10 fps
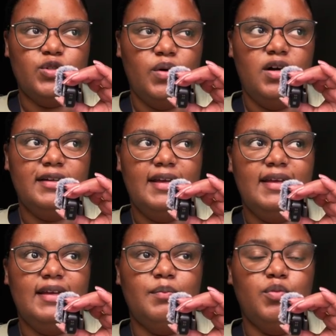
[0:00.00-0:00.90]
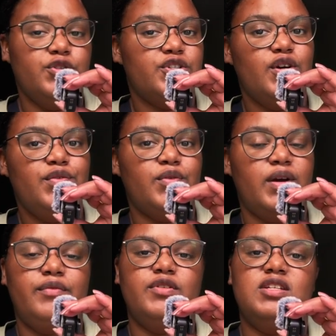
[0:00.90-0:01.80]
drawn a bookshelf for
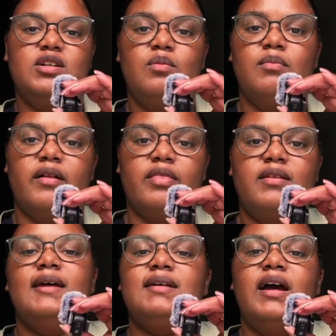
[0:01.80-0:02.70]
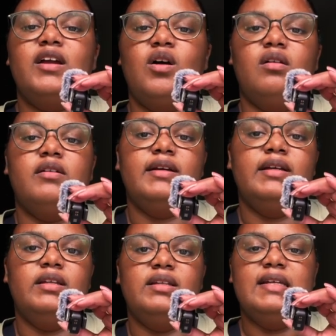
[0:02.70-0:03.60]
every single month, and I color
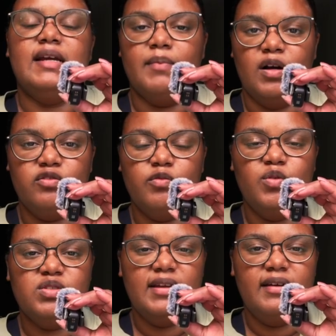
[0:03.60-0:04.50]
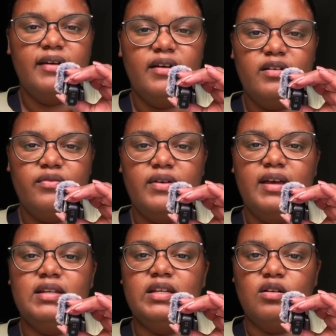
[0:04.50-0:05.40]
in the amount of books that I have,
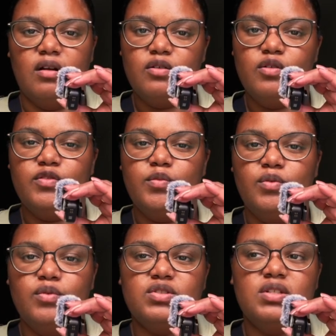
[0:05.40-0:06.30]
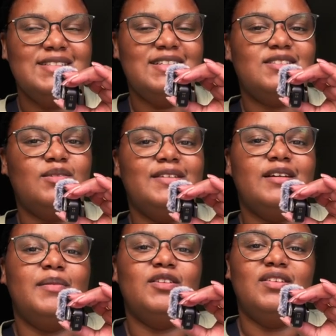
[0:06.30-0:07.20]
and the color of the books says something
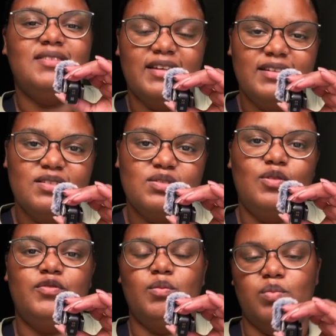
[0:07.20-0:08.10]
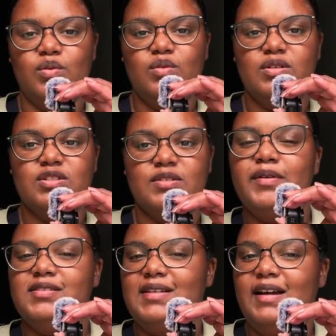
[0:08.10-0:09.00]
about the thickness of the books,
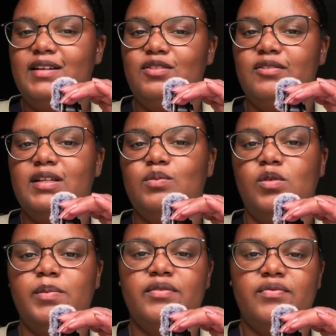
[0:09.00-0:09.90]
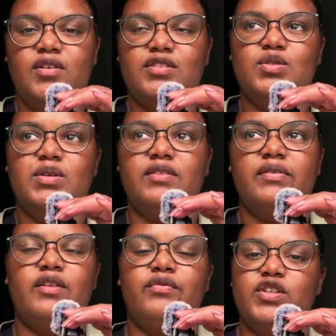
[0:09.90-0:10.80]
because I thought it would be fun to give
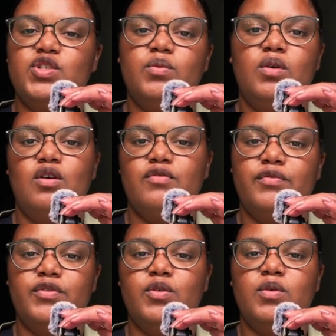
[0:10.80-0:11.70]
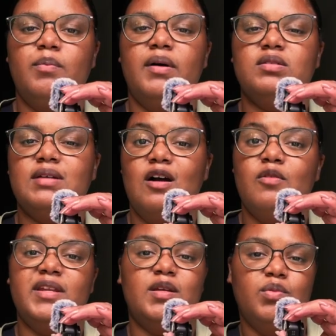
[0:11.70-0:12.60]
a visual overview about how
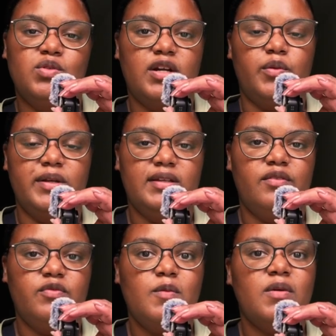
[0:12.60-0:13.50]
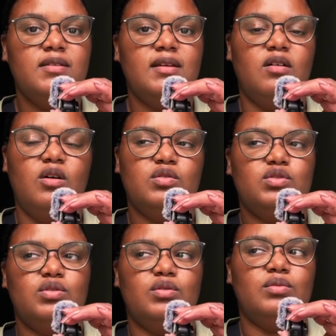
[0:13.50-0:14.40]
many books I read every month and
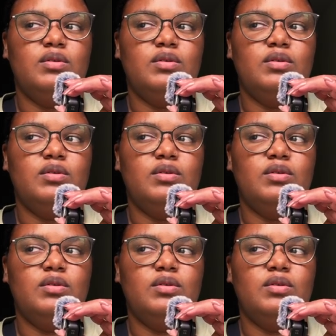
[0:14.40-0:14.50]
also